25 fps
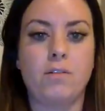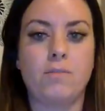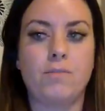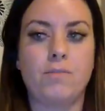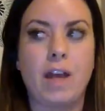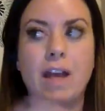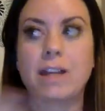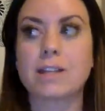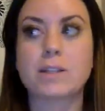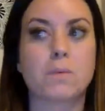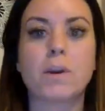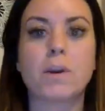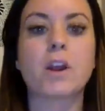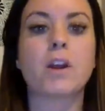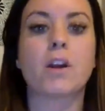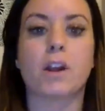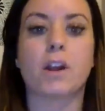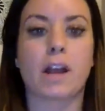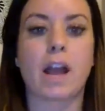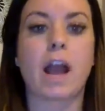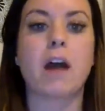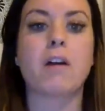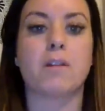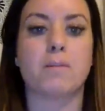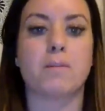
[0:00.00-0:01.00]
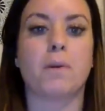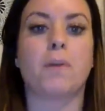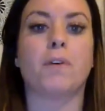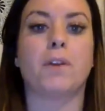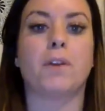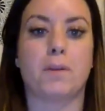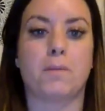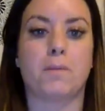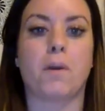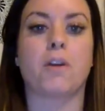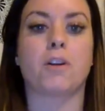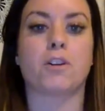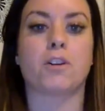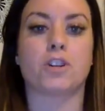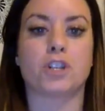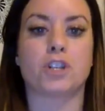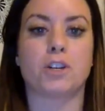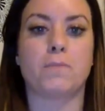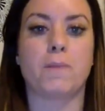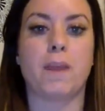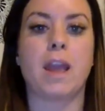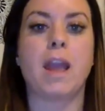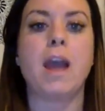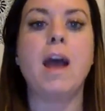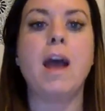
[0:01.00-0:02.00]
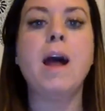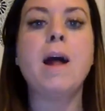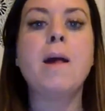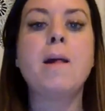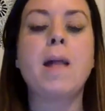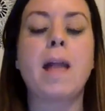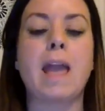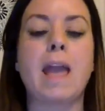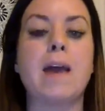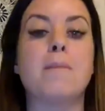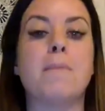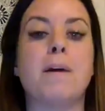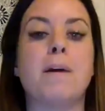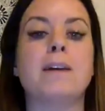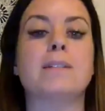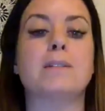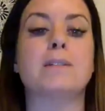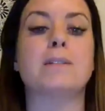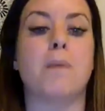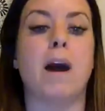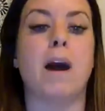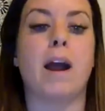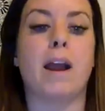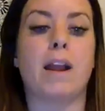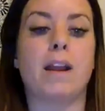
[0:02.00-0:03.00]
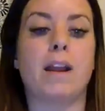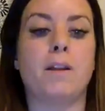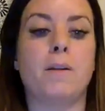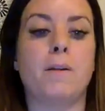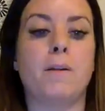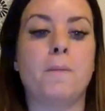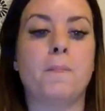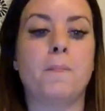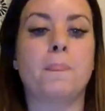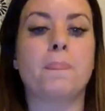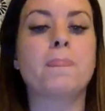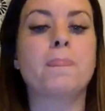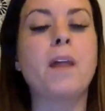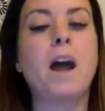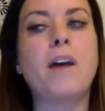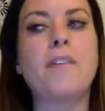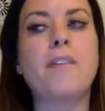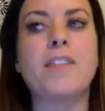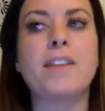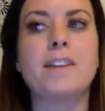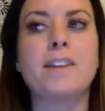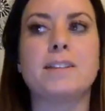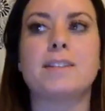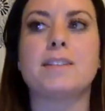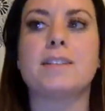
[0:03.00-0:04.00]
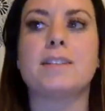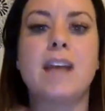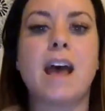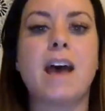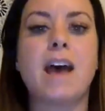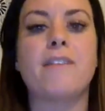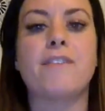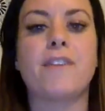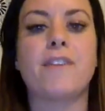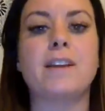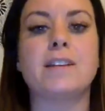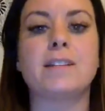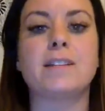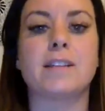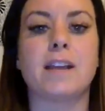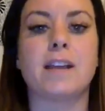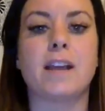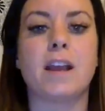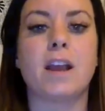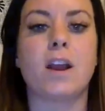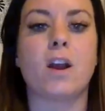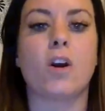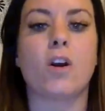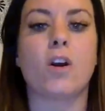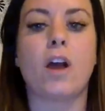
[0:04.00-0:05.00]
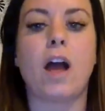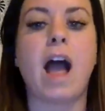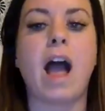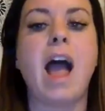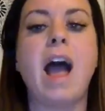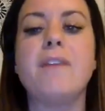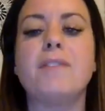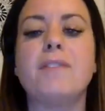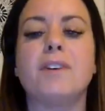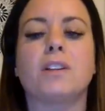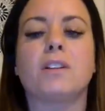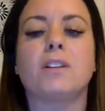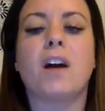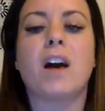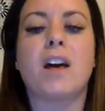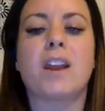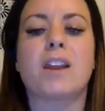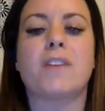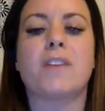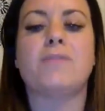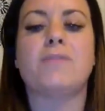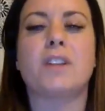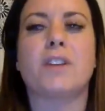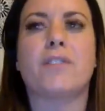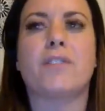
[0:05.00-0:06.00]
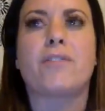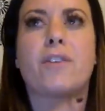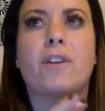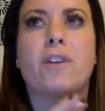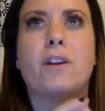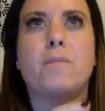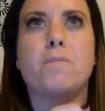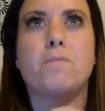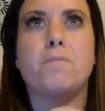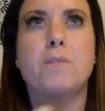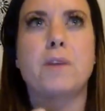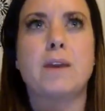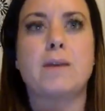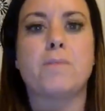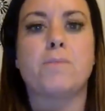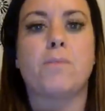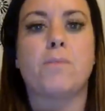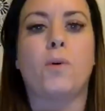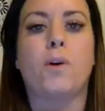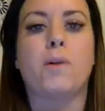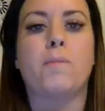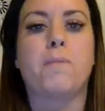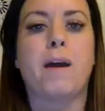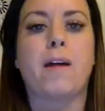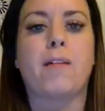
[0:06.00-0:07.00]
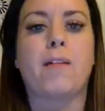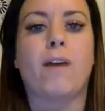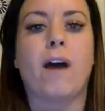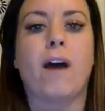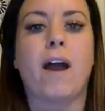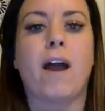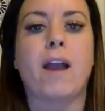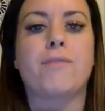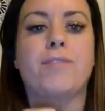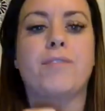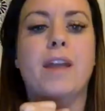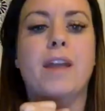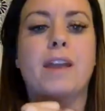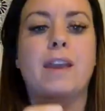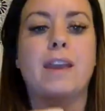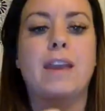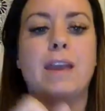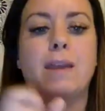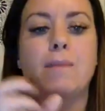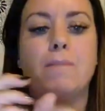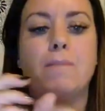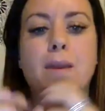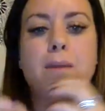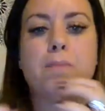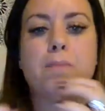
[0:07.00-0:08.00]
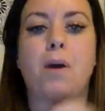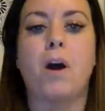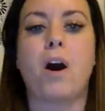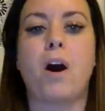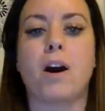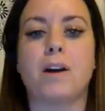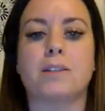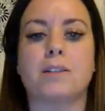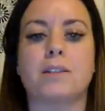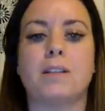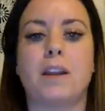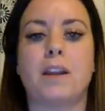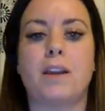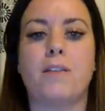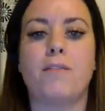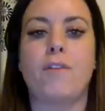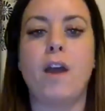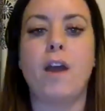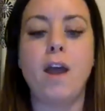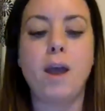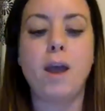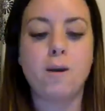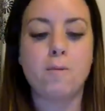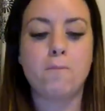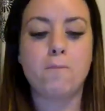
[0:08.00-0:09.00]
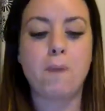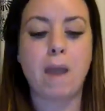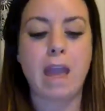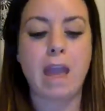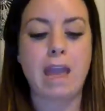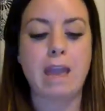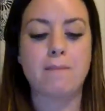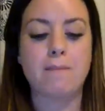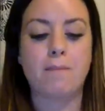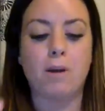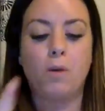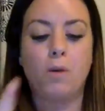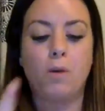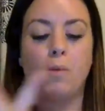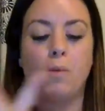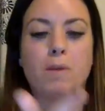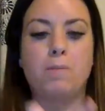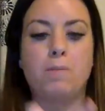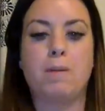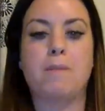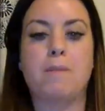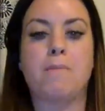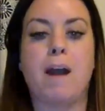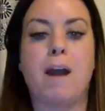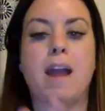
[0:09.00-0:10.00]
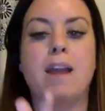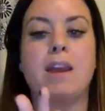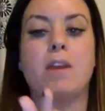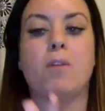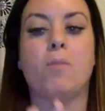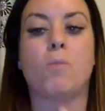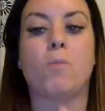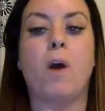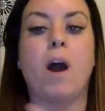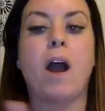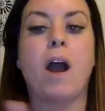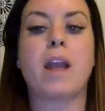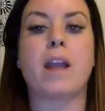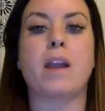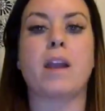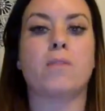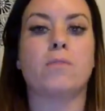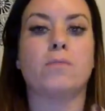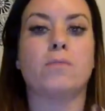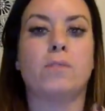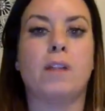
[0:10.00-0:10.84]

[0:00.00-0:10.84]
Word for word: That's what your accountability partner should be. Emma's mine. Not that Steph isn't, or I have a lot of different people in my life that keep me positive, but Emma would be mine. And why?